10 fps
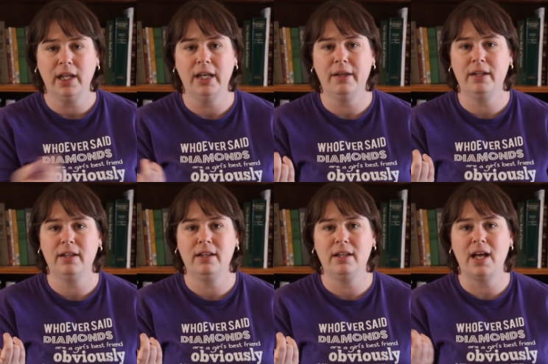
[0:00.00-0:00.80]
I
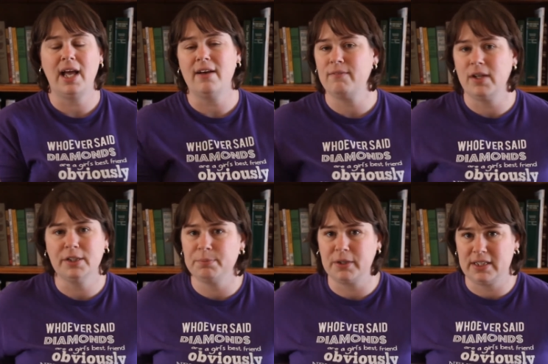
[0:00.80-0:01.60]
have
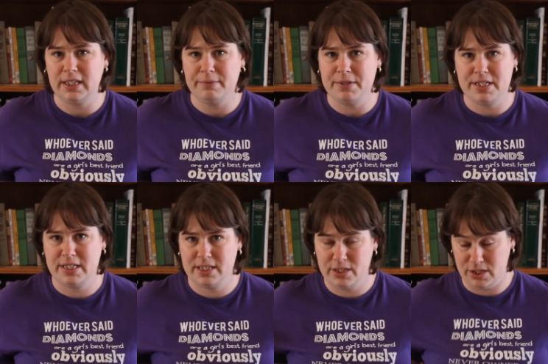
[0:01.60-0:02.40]
other books that I would
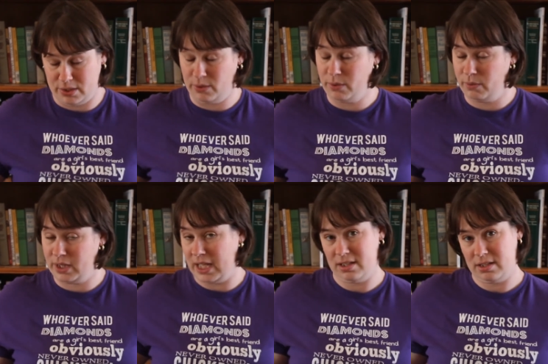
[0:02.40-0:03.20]
do
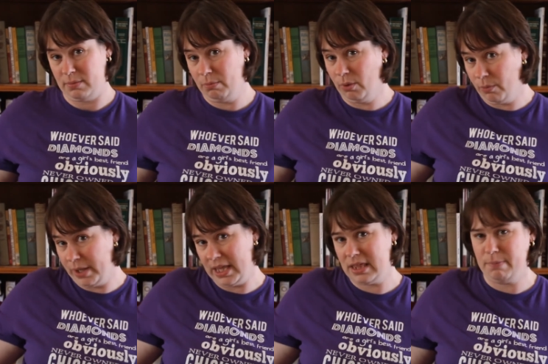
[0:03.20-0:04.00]
that more
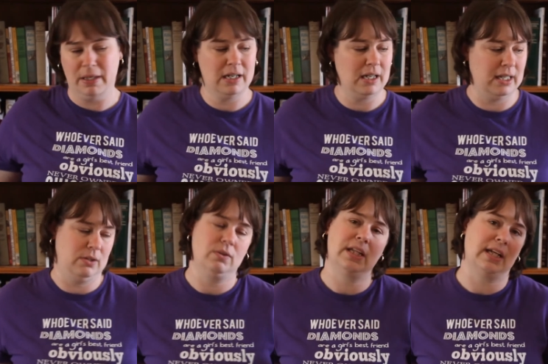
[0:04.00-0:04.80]
with, but I
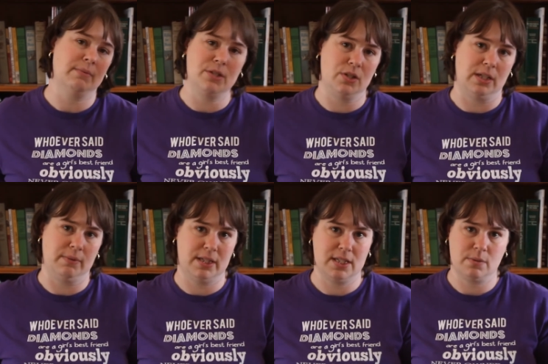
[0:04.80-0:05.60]
don't think I would do that
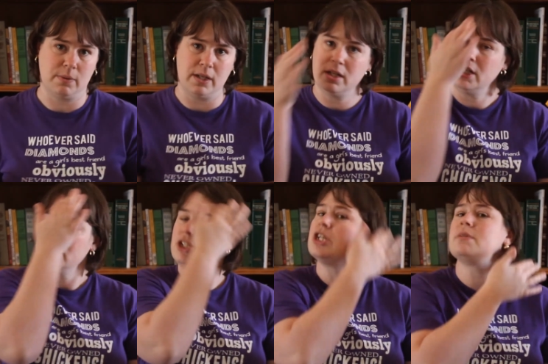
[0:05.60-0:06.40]
with this one,
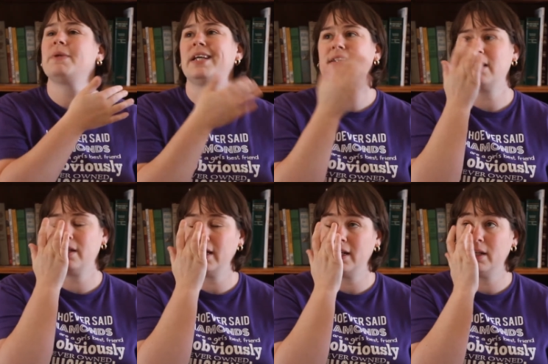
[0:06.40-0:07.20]
just because,
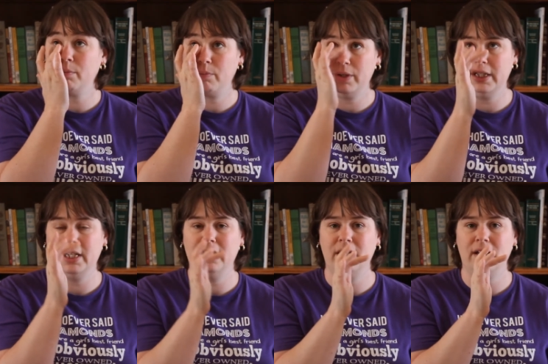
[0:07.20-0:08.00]
again, it
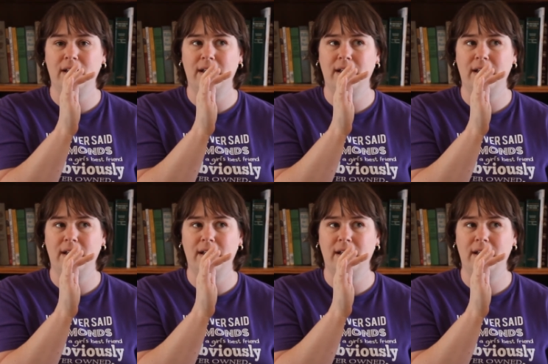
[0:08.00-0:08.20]
really,